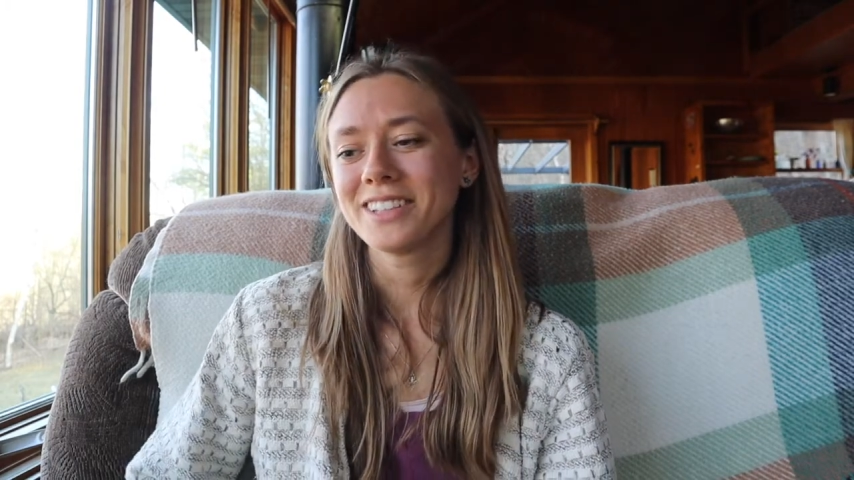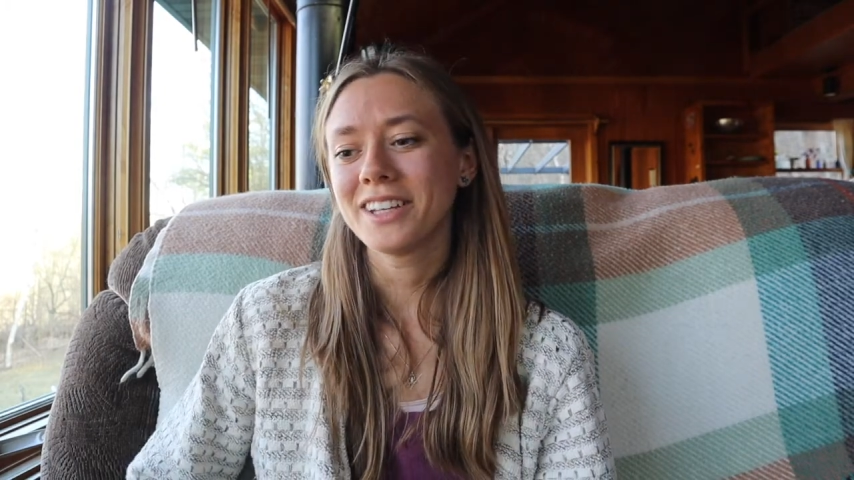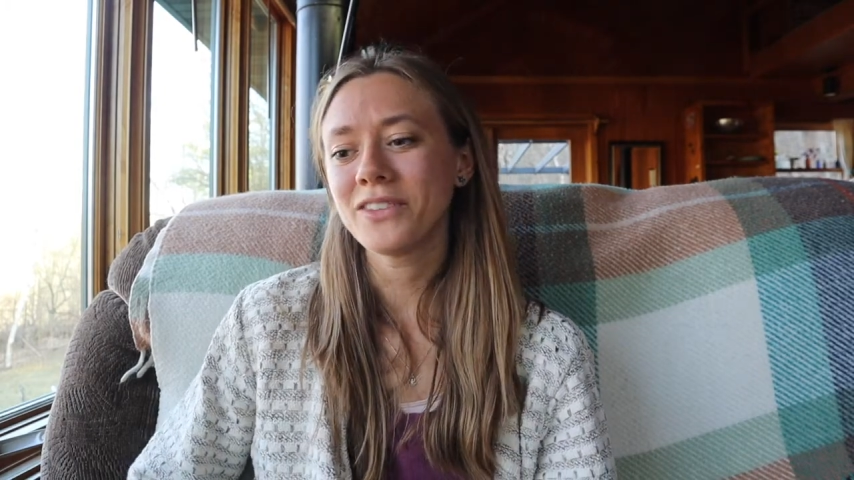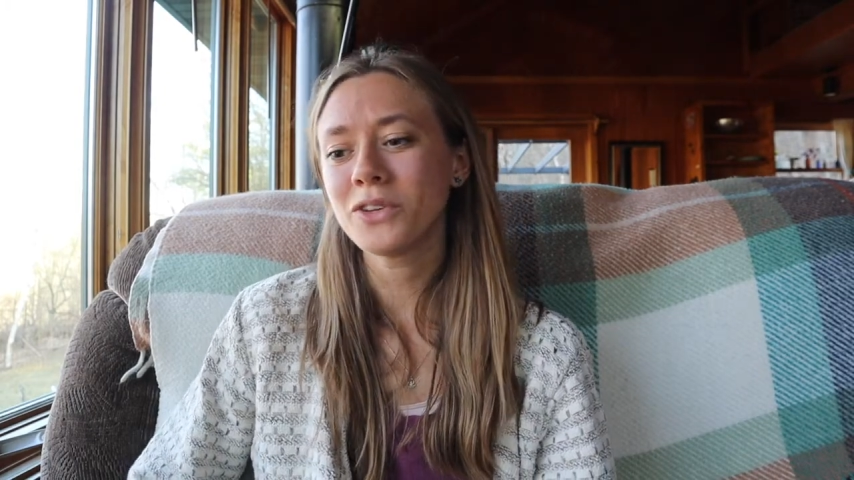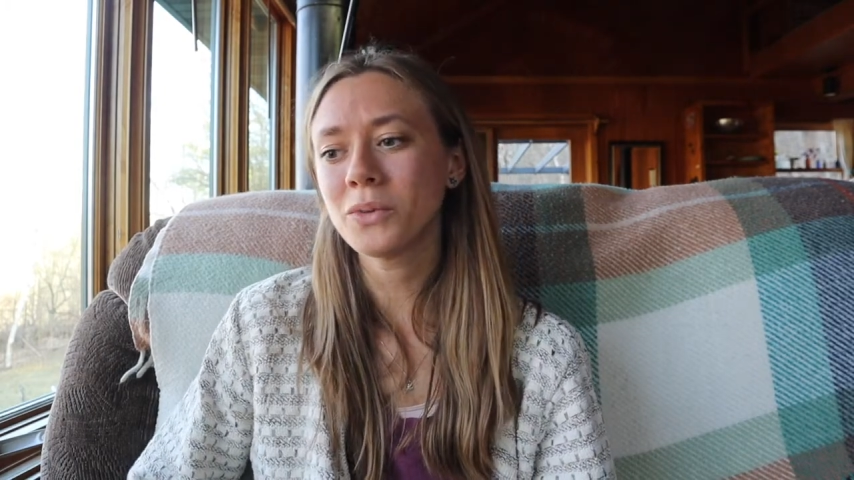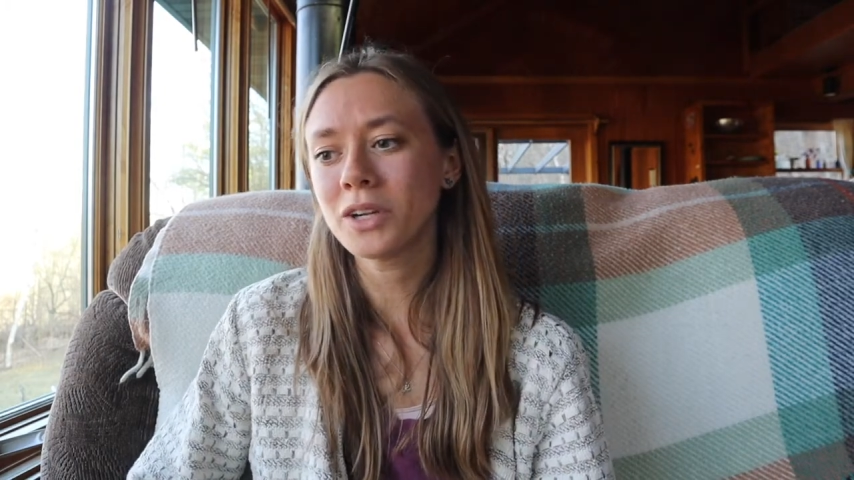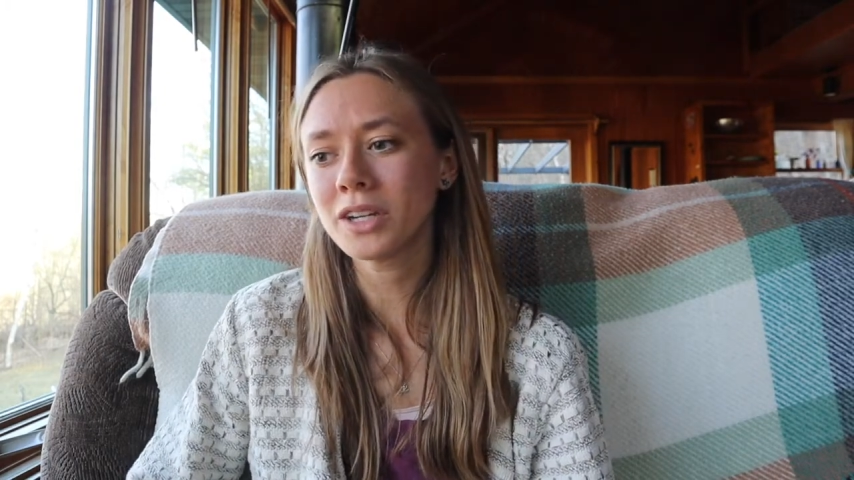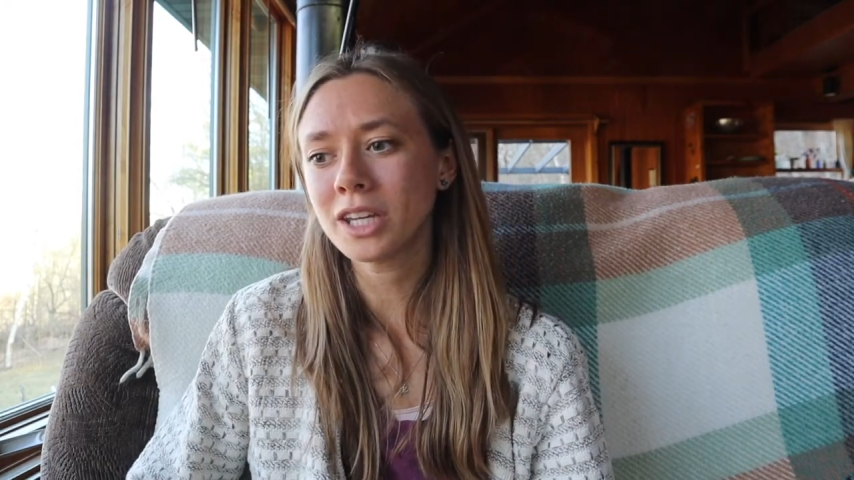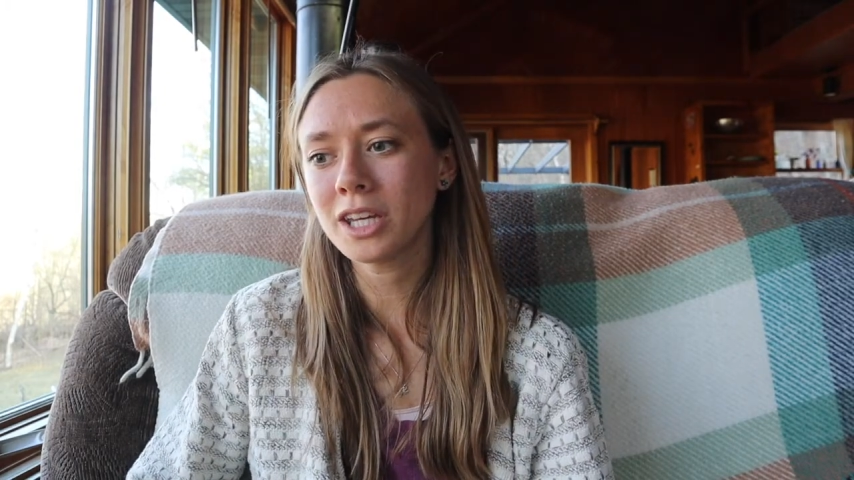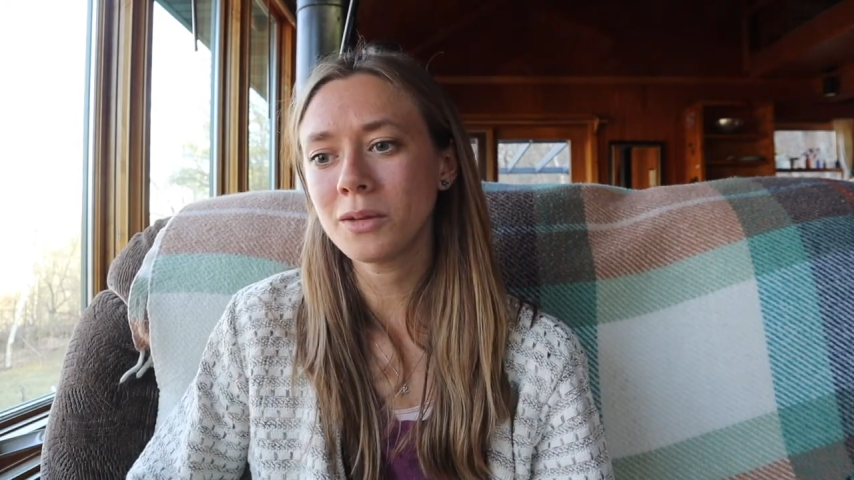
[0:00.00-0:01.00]
If you want
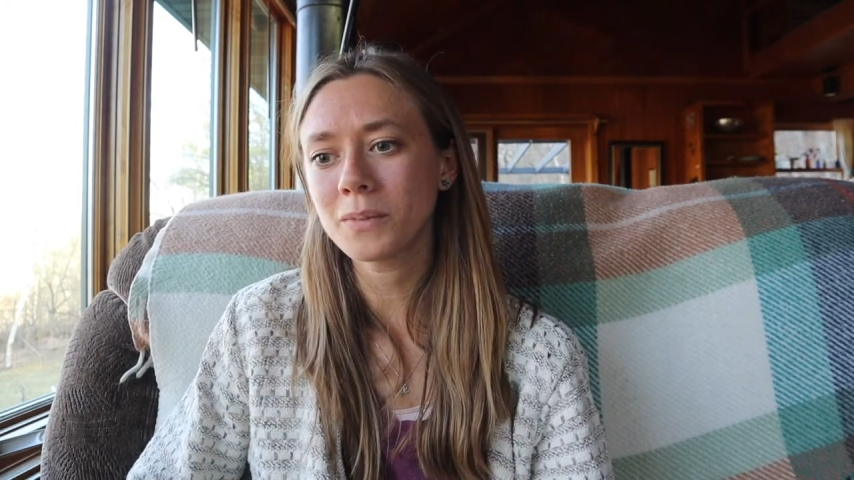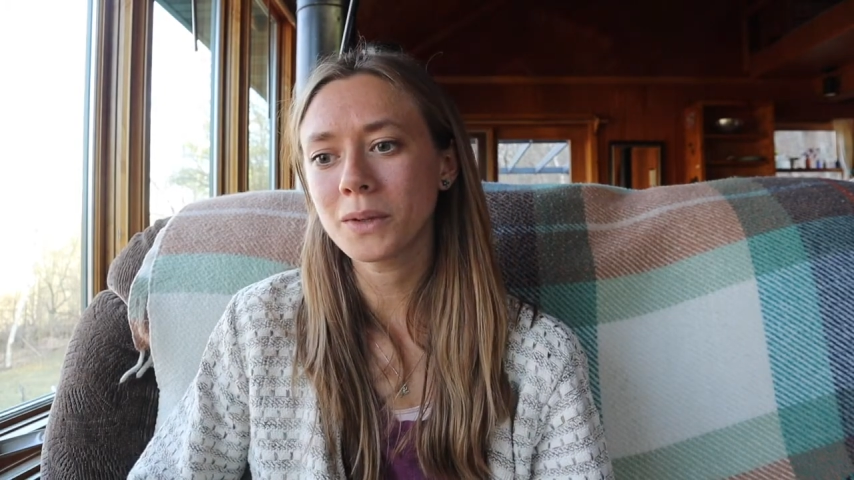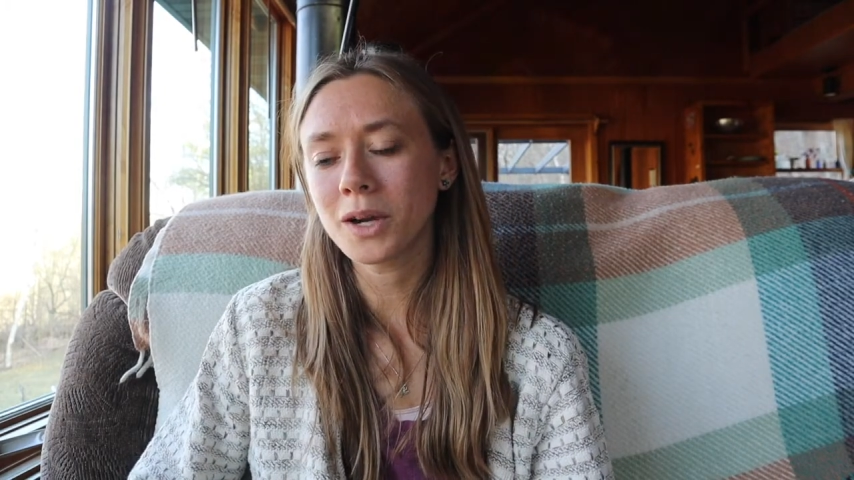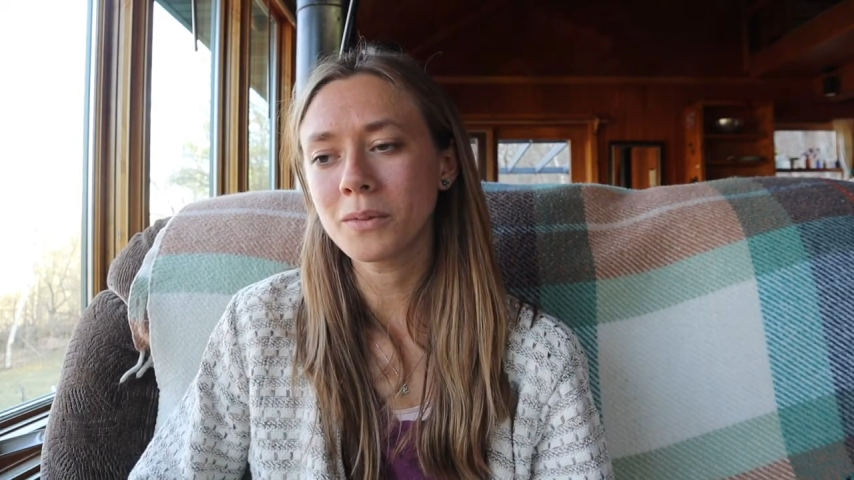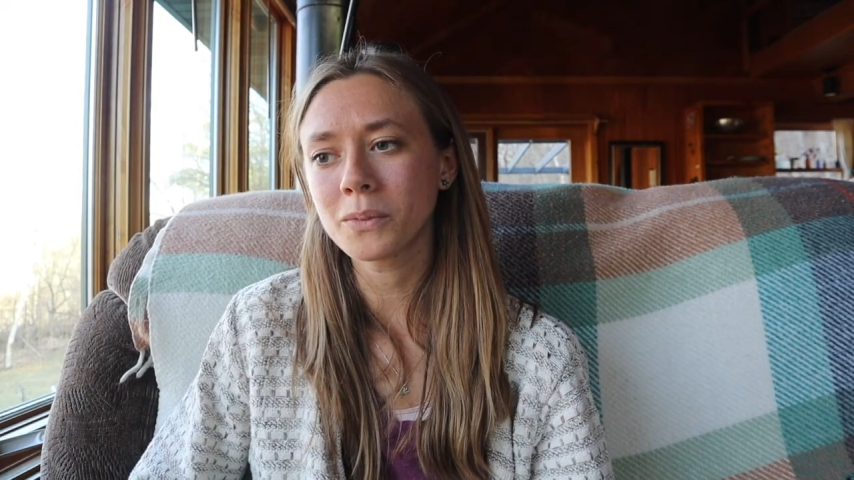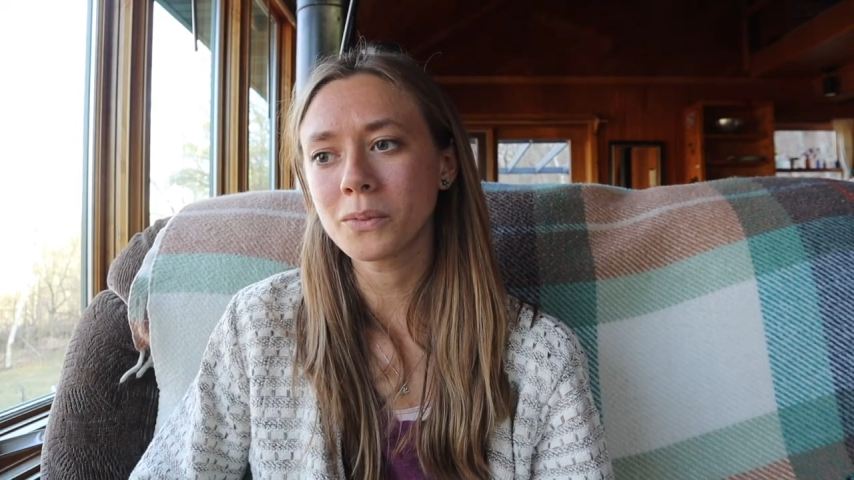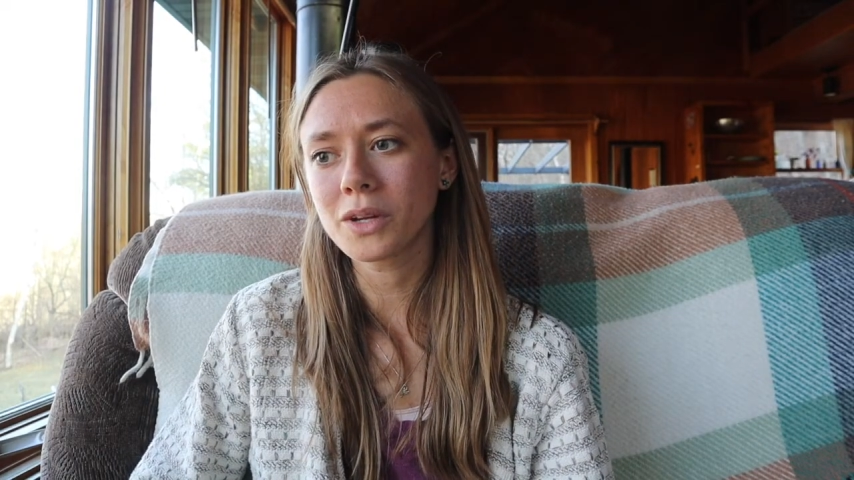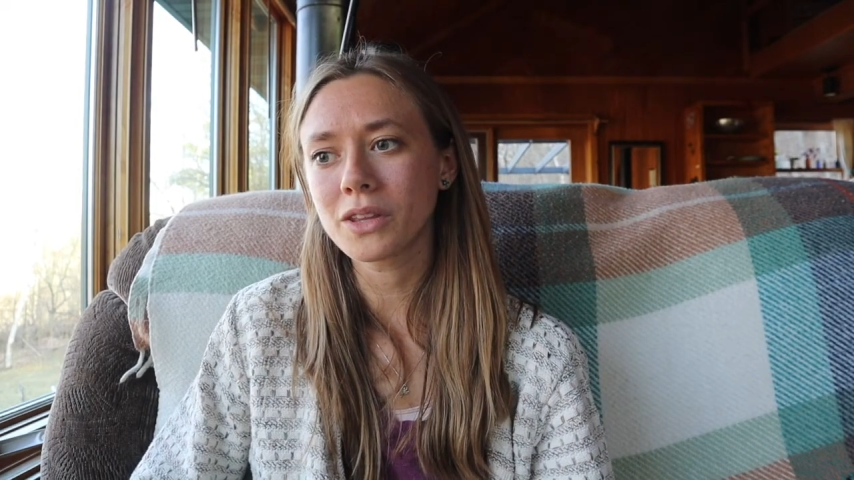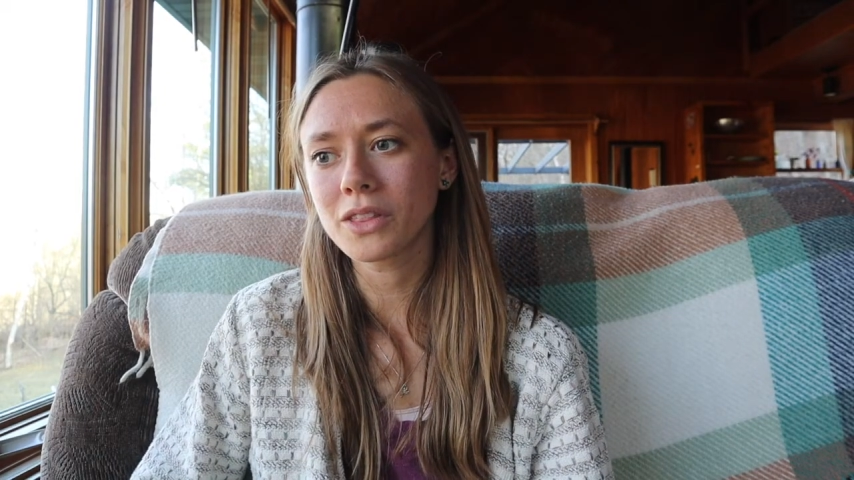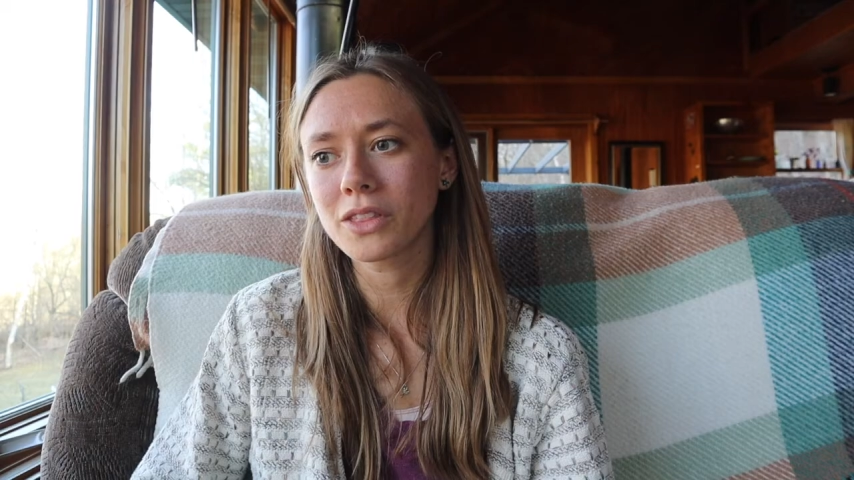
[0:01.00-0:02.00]
to keep up
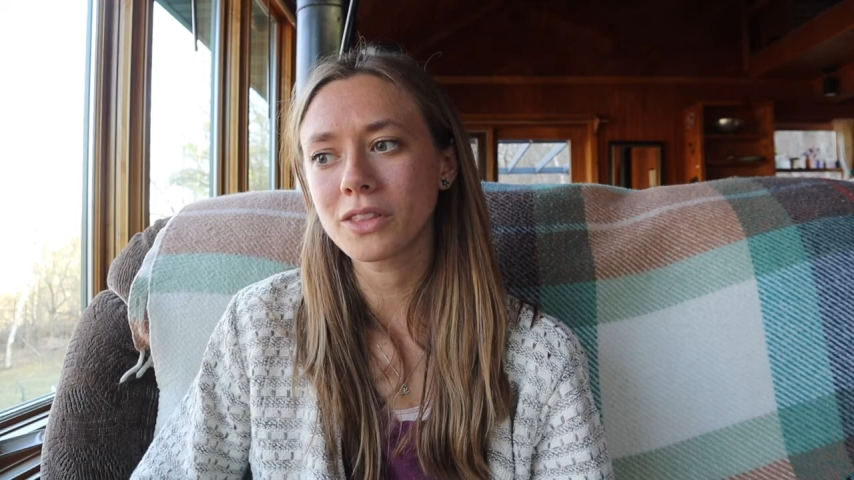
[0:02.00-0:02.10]
with